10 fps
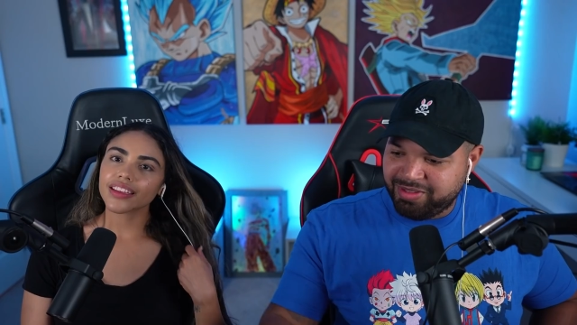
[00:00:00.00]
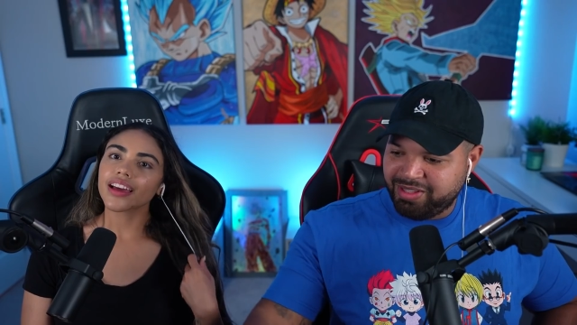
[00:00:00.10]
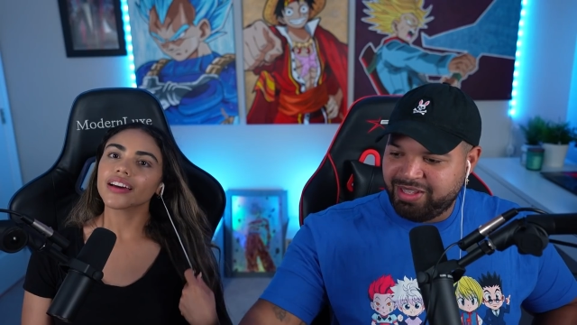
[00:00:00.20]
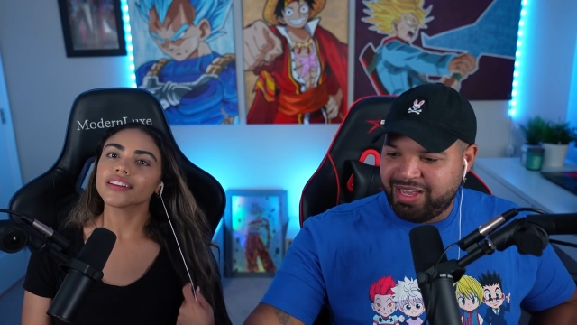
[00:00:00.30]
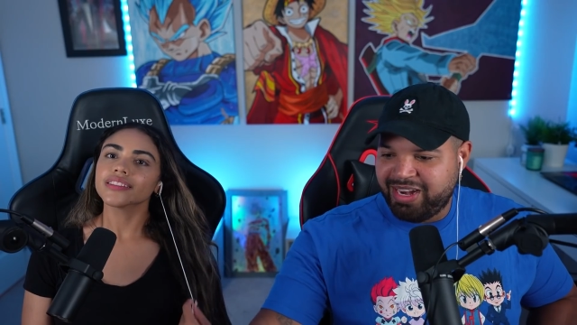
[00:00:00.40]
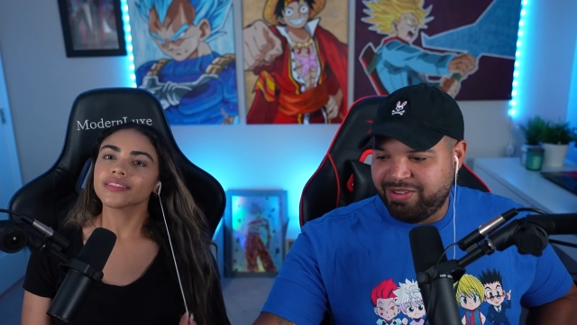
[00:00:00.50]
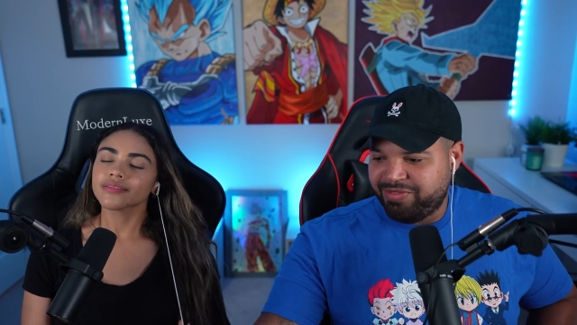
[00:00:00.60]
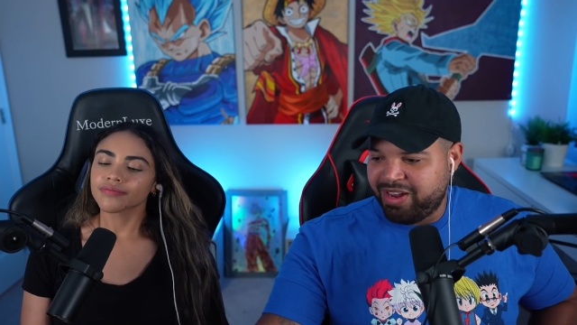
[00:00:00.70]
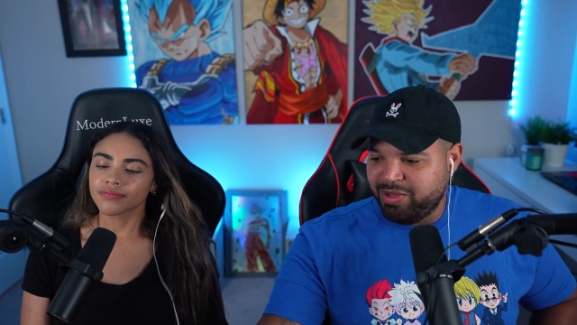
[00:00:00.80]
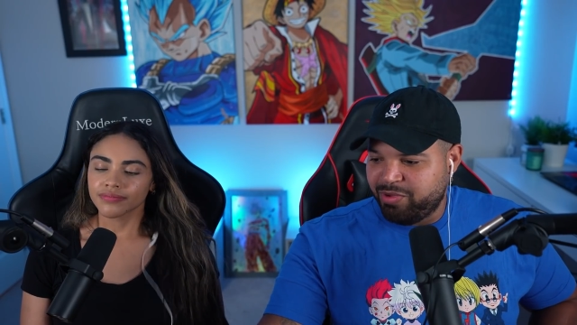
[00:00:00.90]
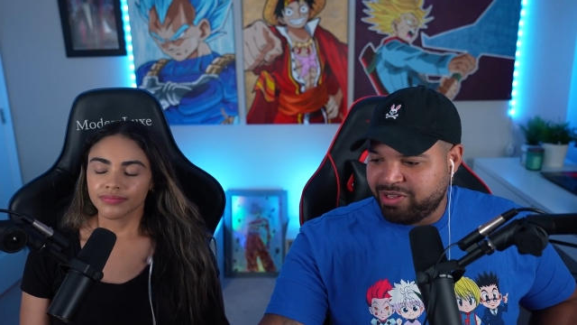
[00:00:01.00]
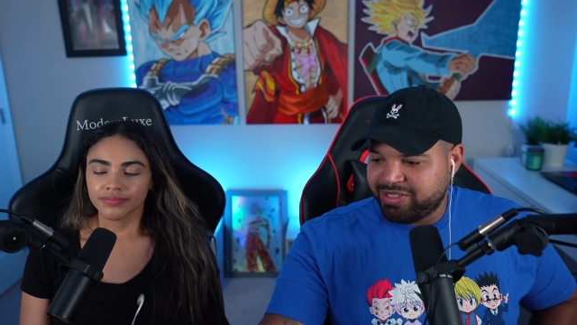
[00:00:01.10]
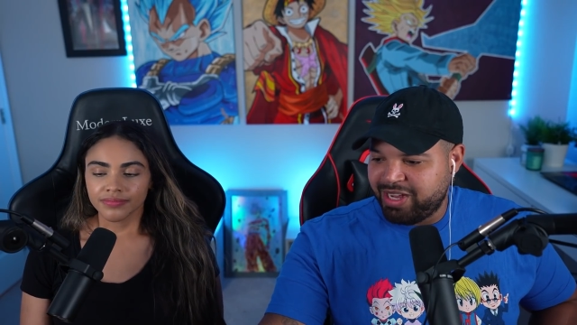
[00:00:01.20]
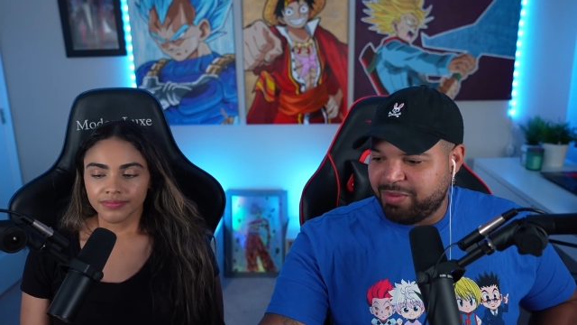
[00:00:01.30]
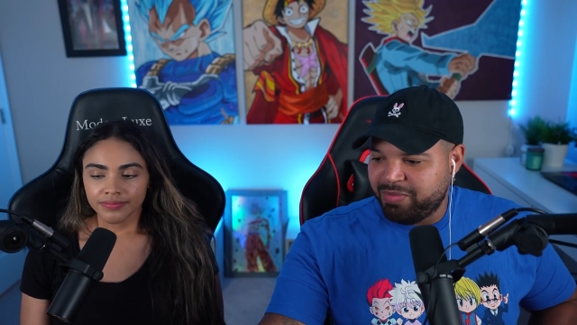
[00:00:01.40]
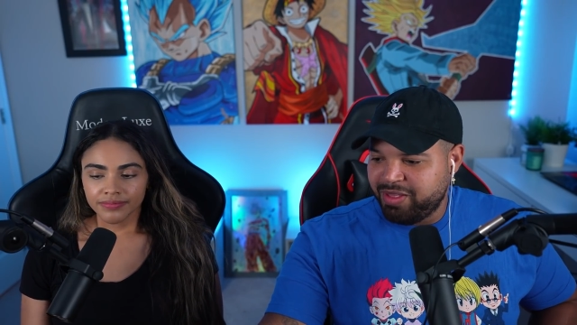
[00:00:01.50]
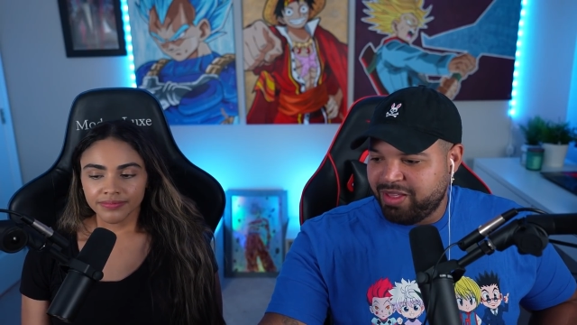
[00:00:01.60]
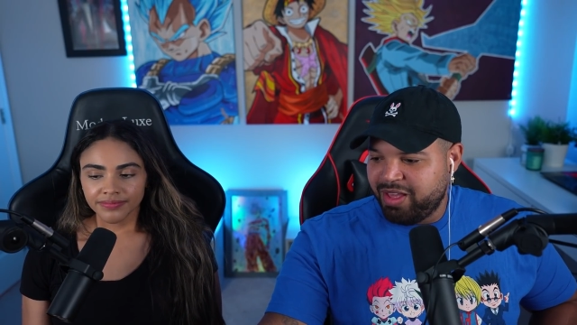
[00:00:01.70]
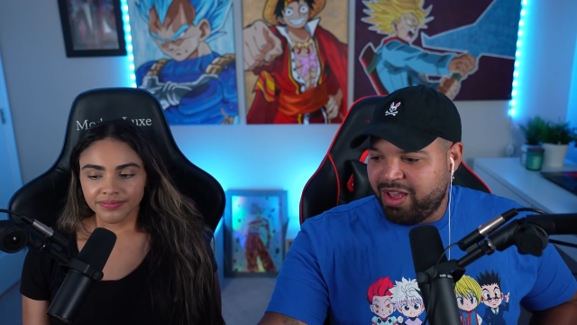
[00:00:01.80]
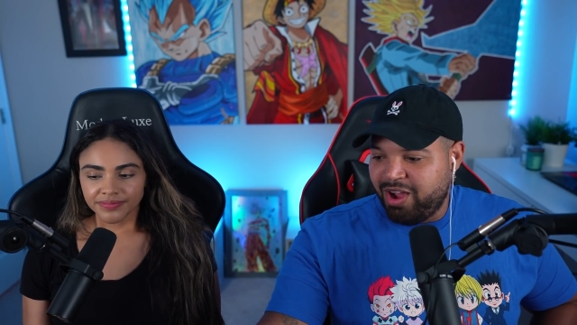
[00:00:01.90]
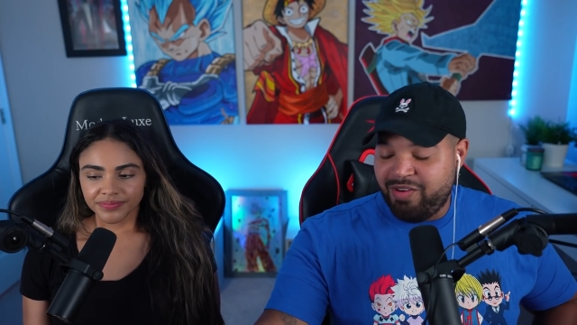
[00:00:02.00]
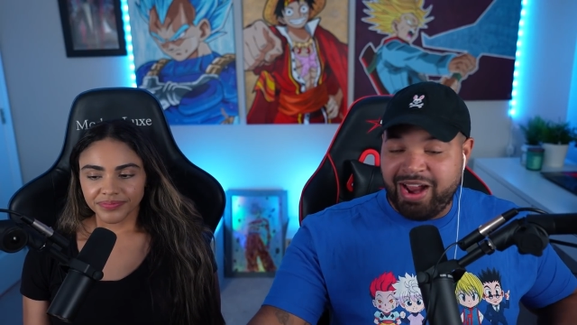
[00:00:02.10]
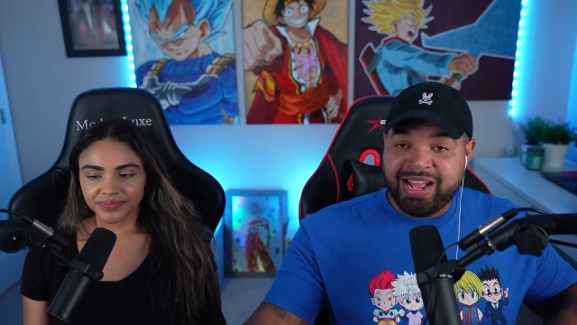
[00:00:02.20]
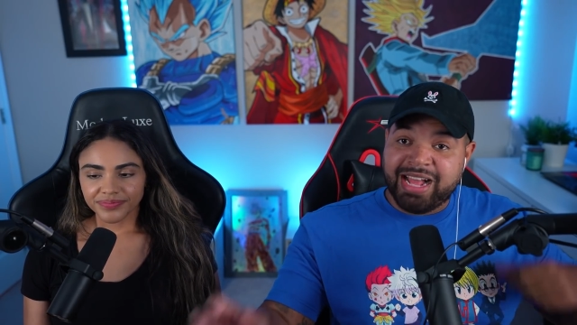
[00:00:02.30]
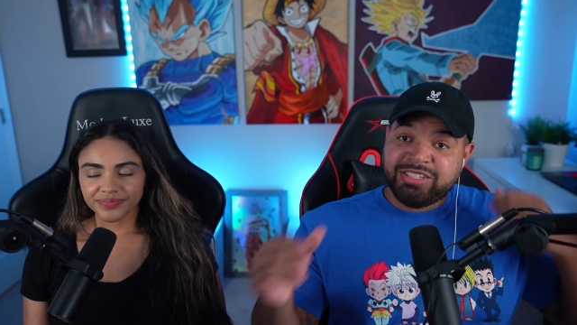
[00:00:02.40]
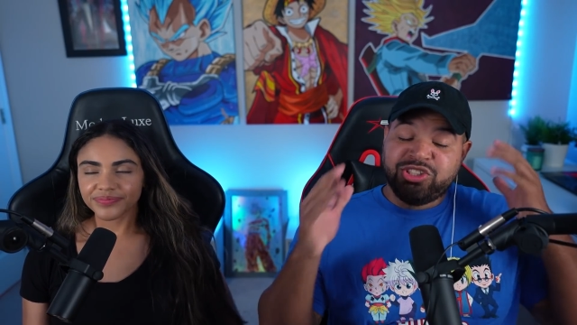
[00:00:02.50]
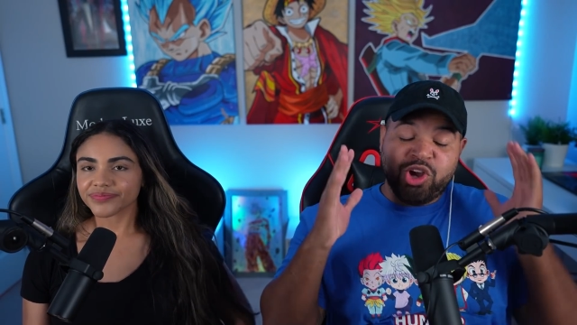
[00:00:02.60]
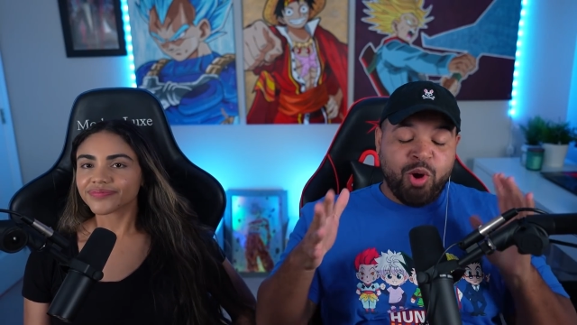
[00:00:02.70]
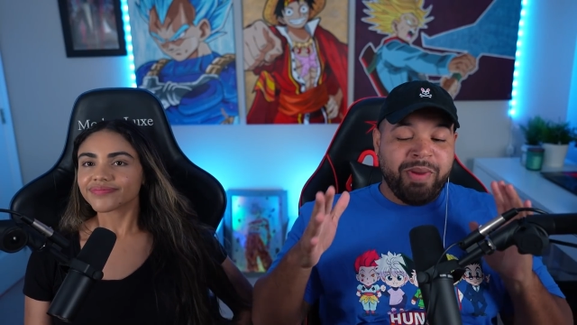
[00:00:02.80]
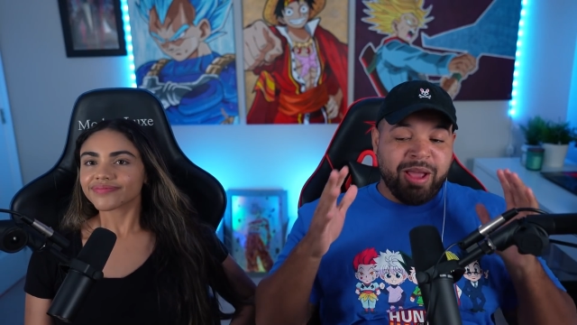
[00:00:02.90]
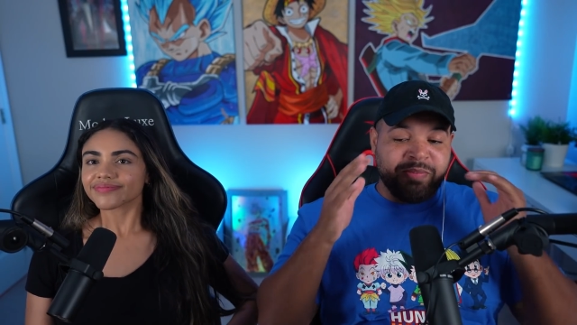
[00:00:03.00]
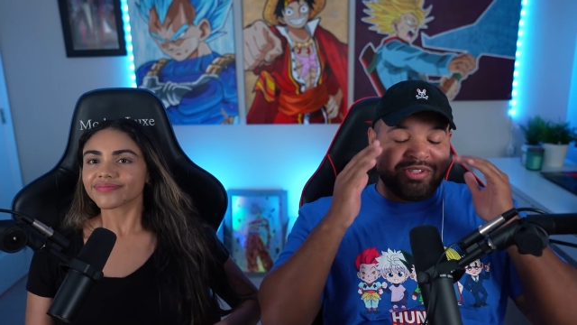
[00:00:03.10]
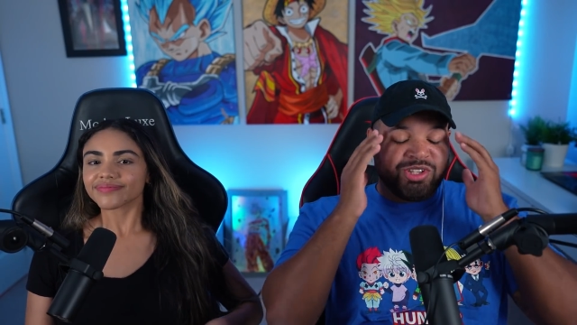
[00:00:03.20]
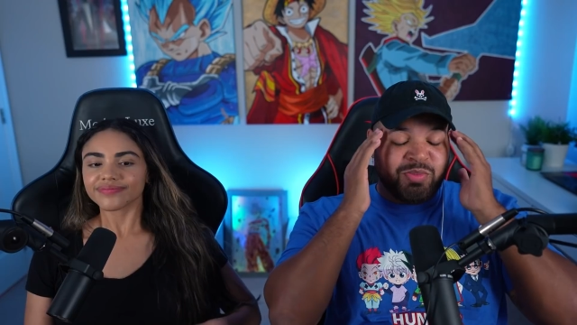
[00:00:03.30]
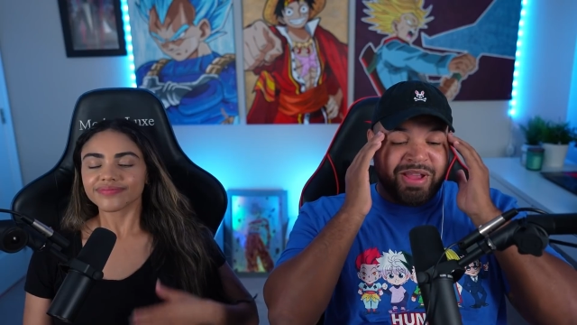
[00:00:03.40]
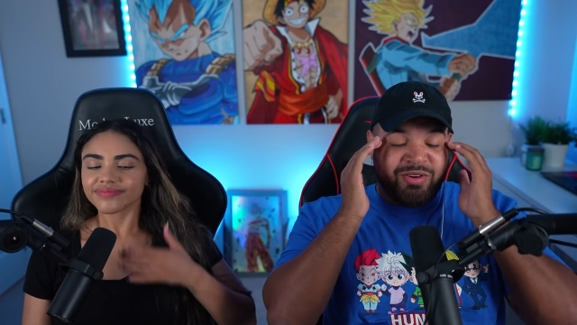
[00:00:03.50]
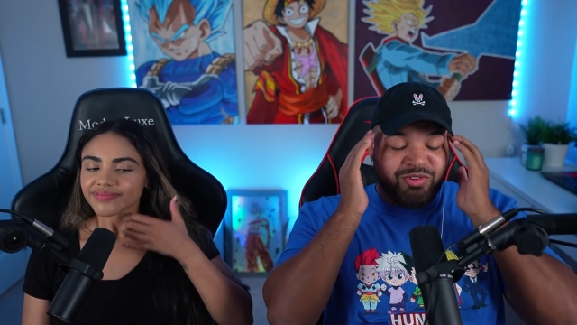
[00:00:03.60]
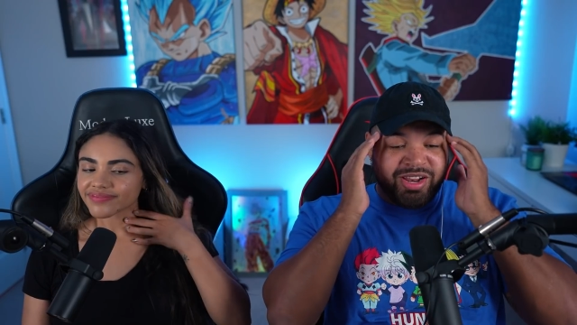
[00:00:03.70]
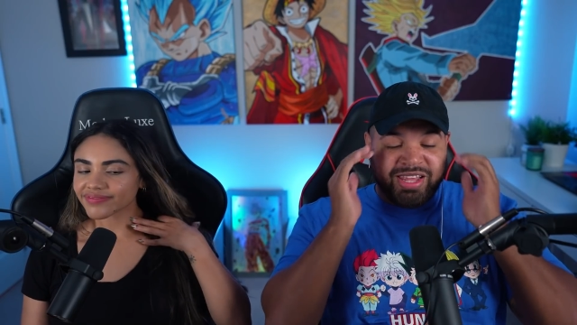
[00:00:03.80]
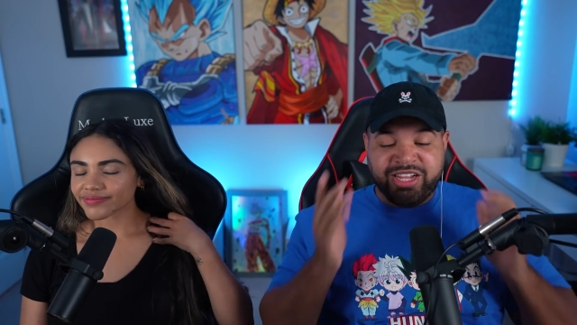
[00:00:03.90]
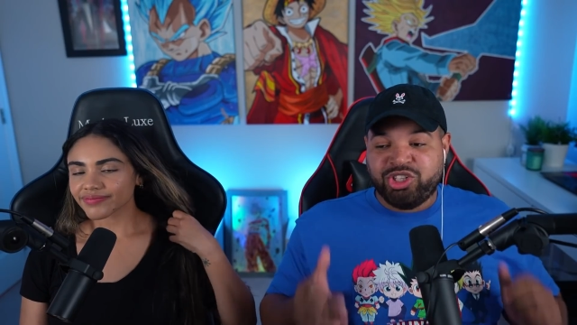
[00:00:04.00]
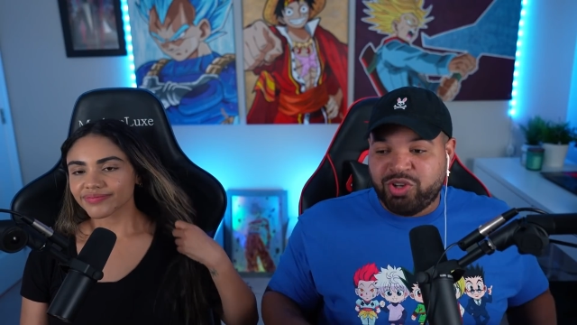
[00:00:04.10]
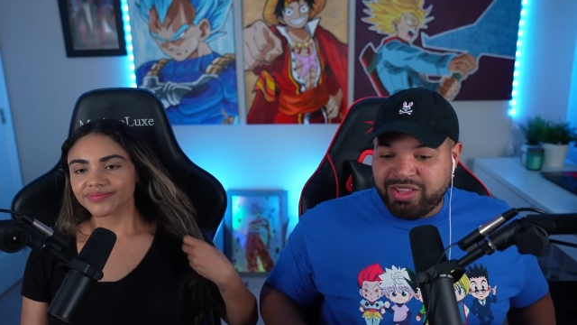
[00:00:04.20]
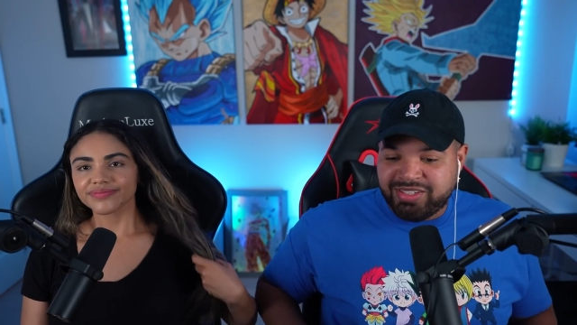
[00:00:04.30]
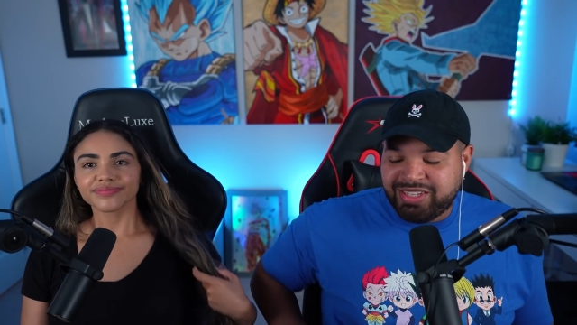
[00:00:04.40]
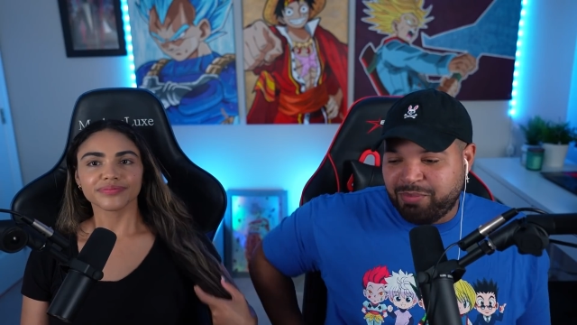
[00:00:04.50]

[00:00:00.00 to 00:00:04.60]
Speaker 1: Yeah. And they finally bought time. All right, guys, dope episode, man. Really enjoyed this